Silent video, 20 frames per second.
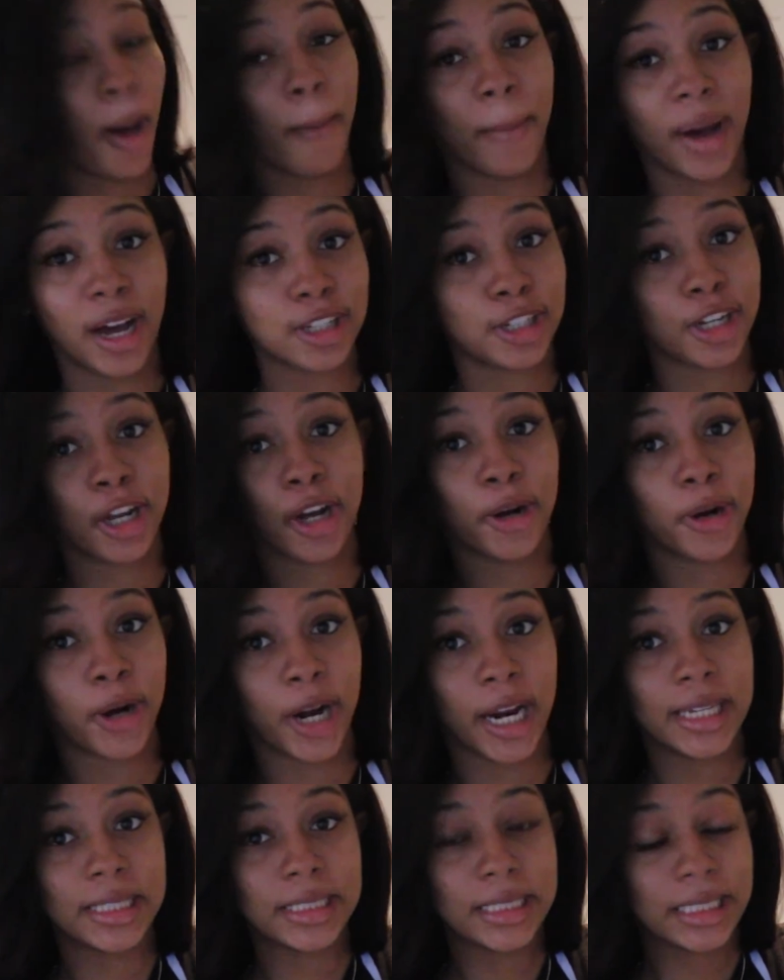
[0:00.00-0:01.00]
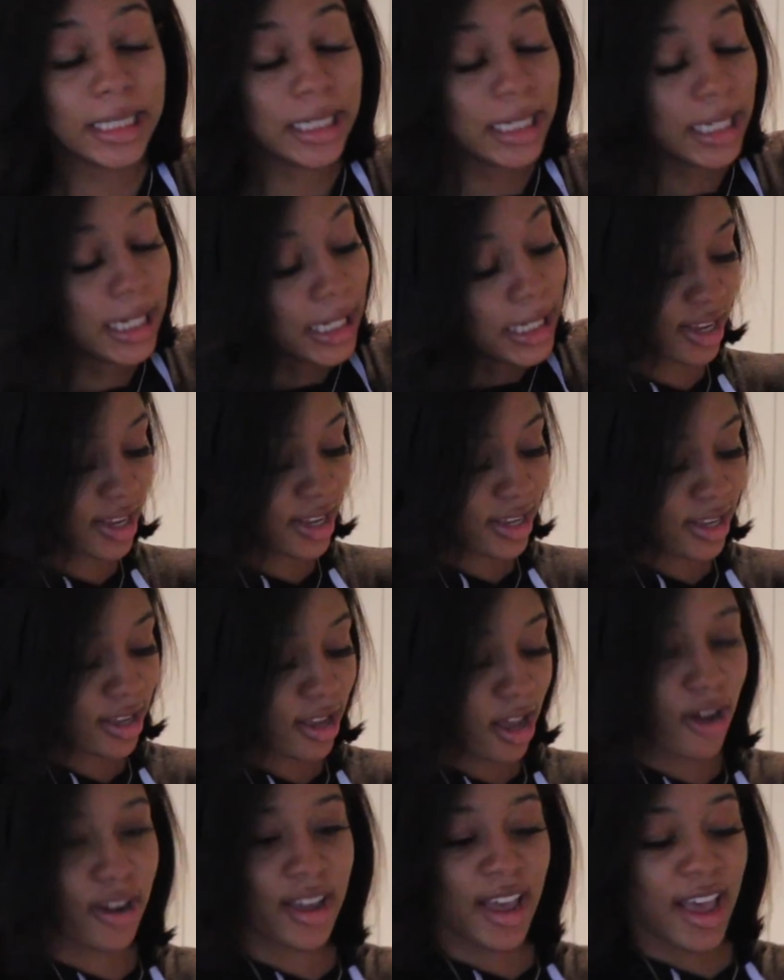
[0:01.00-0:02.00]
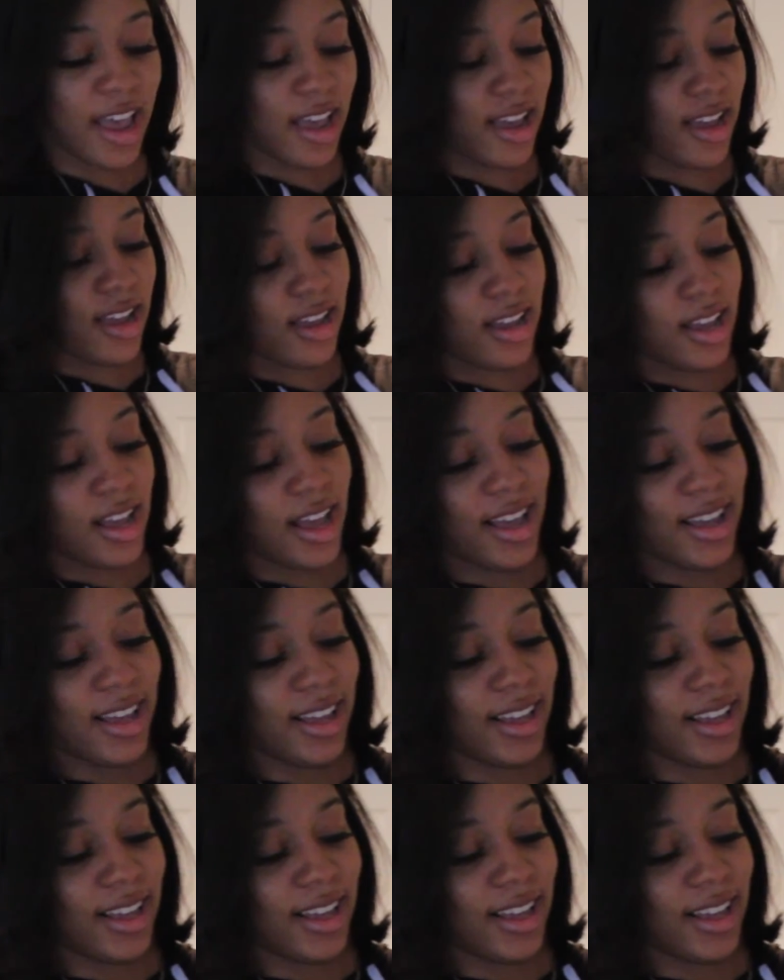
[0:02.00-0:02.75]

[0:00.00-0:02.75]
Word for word: about to go crazy. Okay,